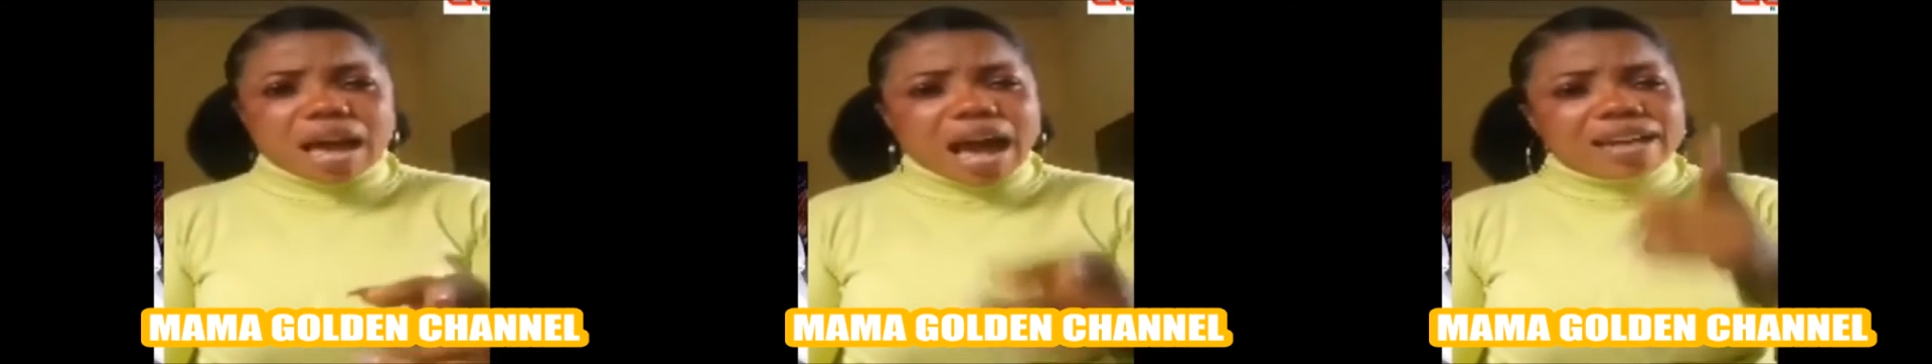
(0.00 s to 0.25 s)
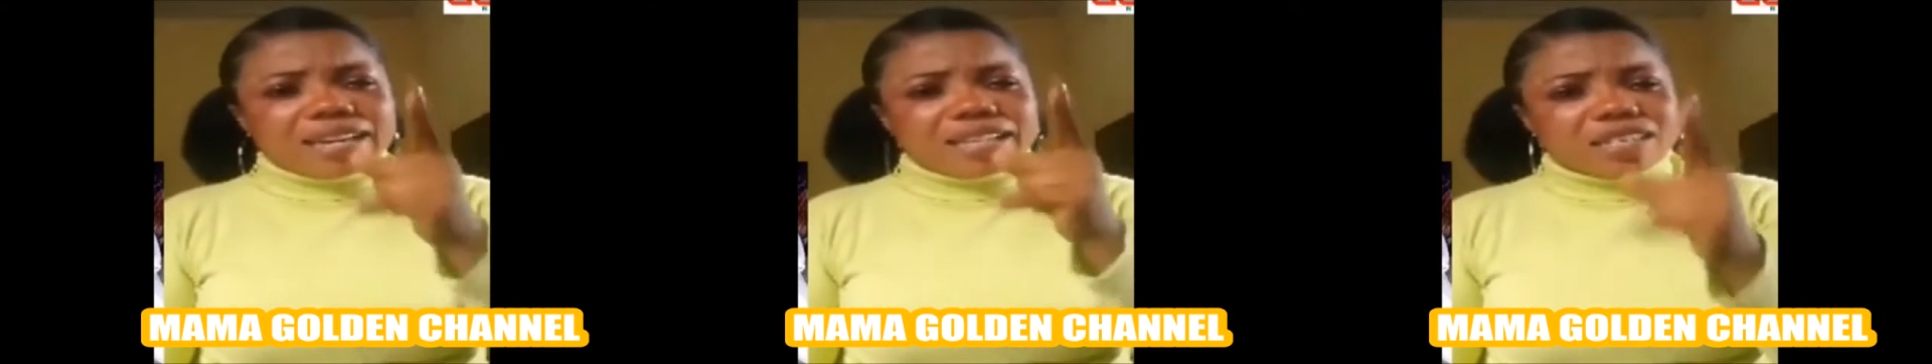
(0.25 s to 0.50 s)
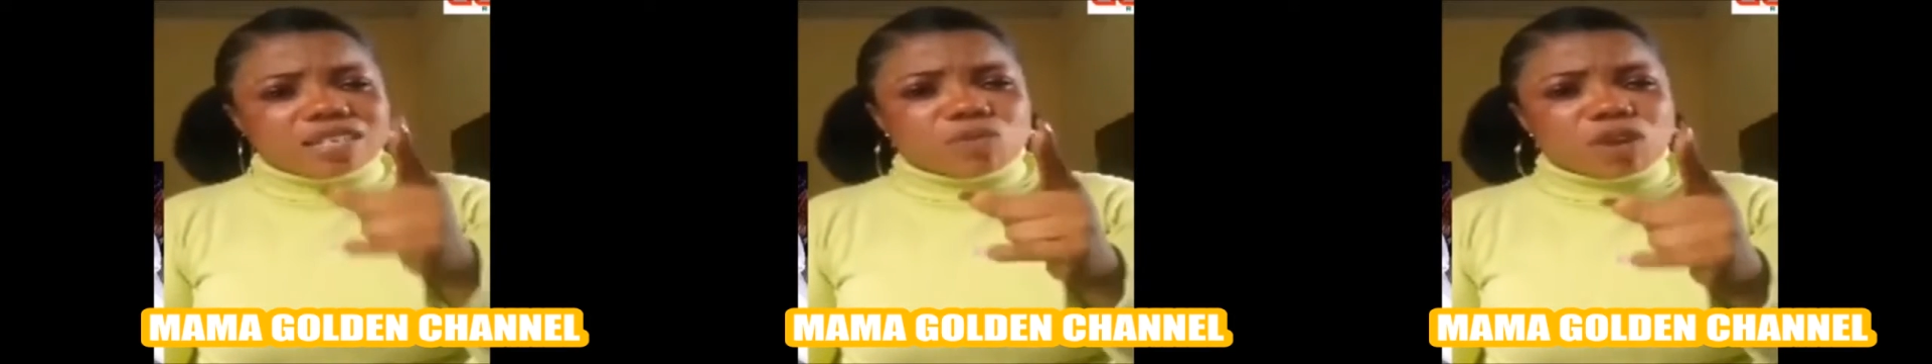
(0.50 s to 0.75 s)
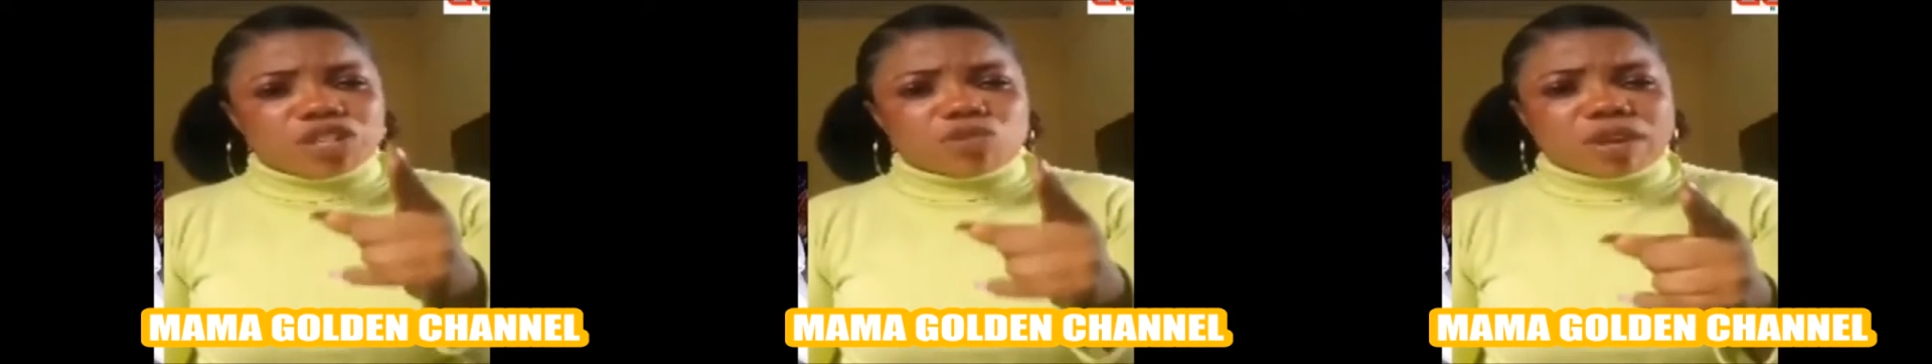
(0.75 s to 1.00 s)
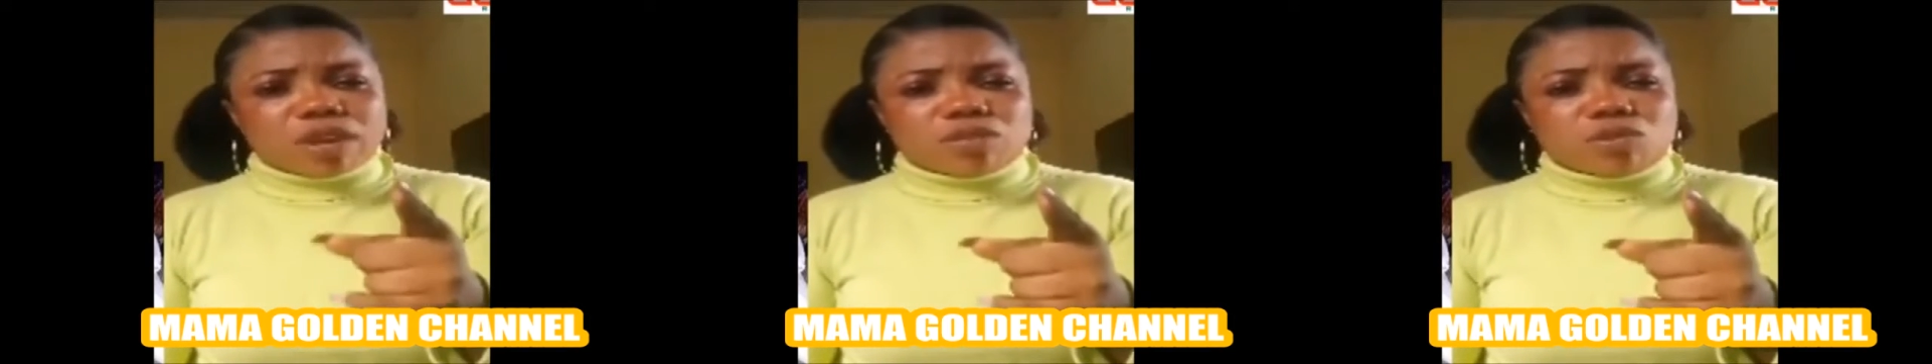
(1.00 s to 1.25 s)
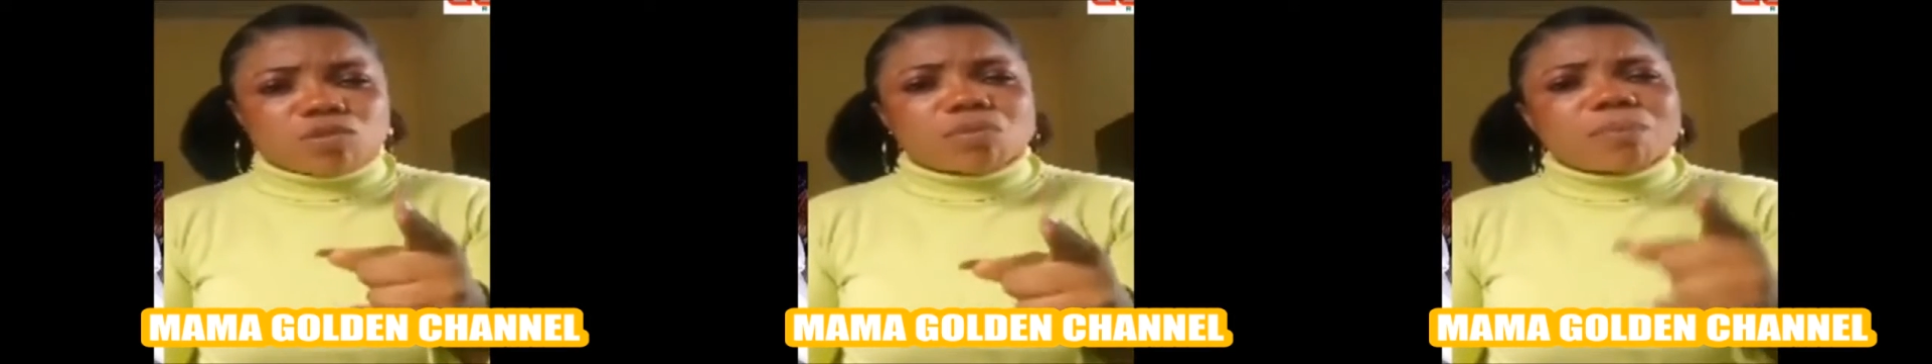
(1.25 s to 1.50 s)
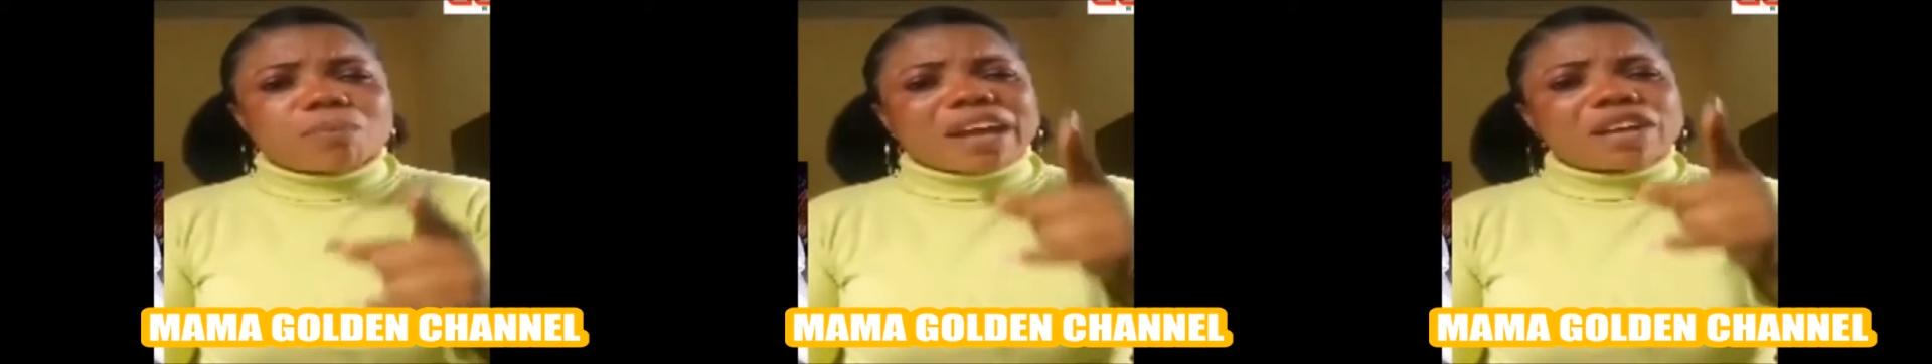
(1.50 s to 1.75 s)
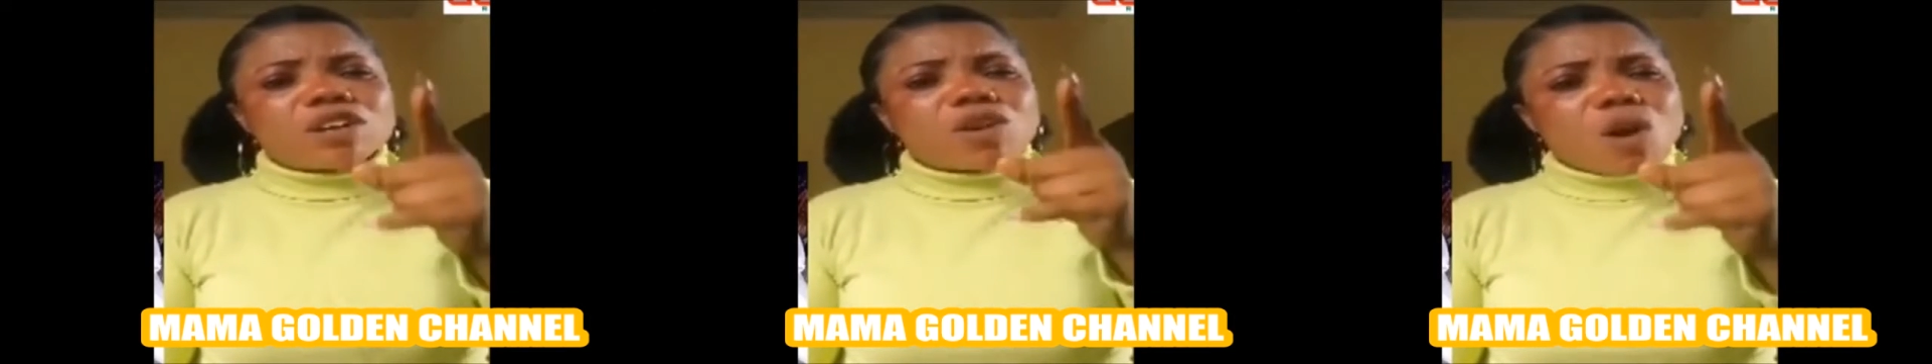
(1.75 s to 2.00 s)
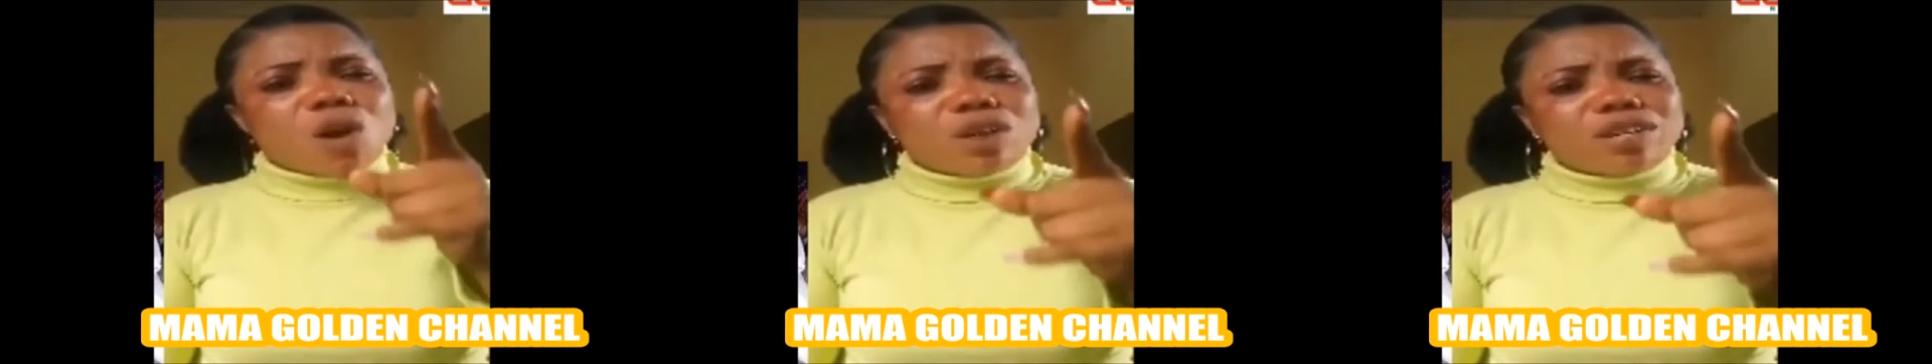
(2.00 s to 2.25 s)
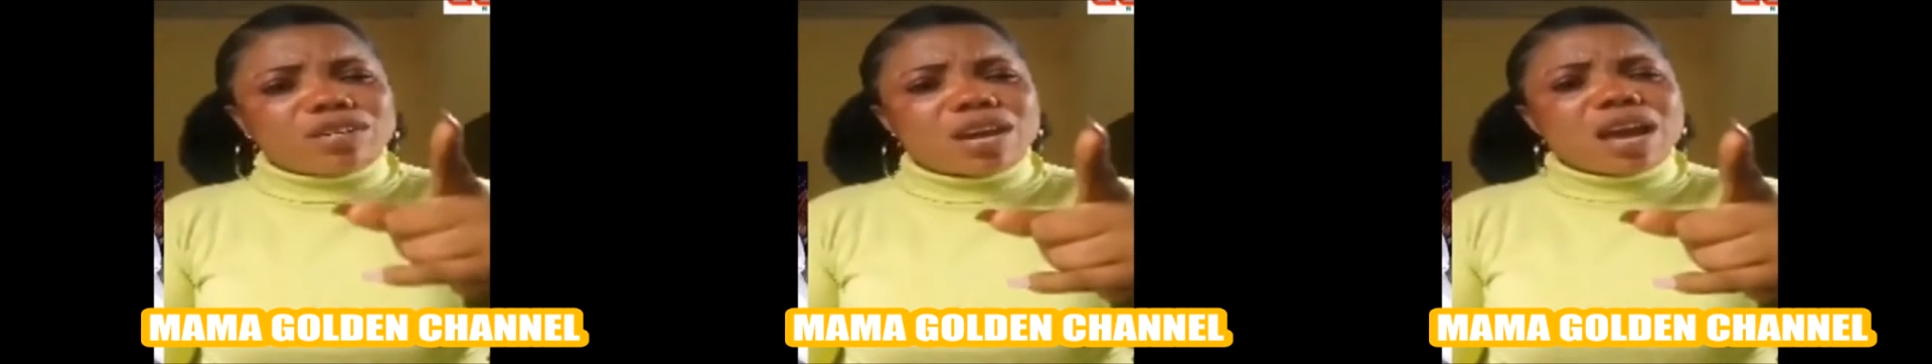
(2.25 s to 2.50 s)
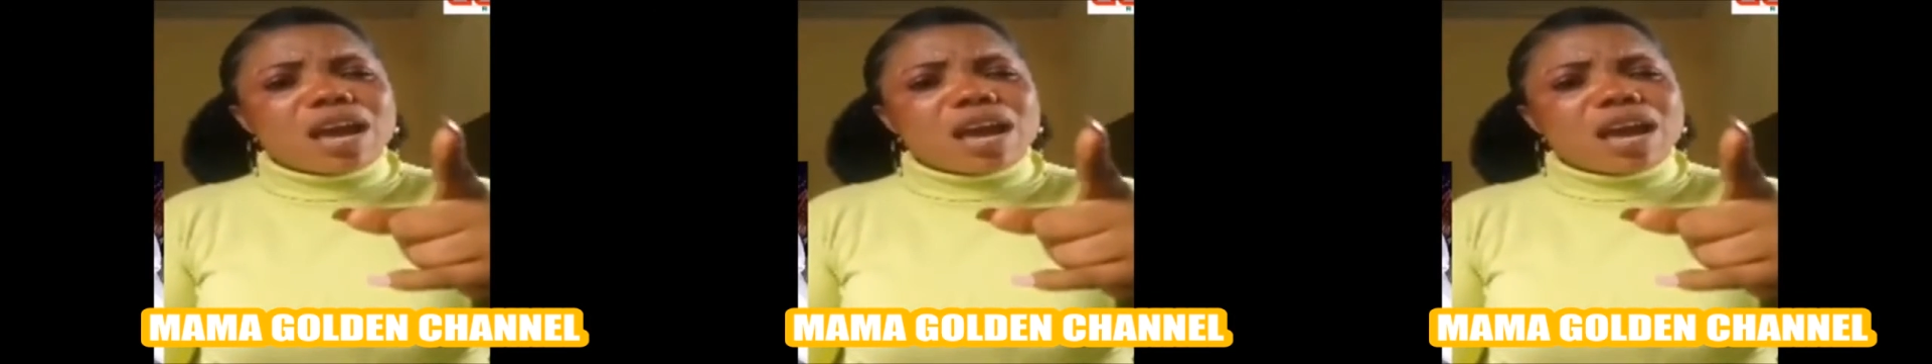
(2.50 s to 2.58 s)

And that is what he's trying to do. But my God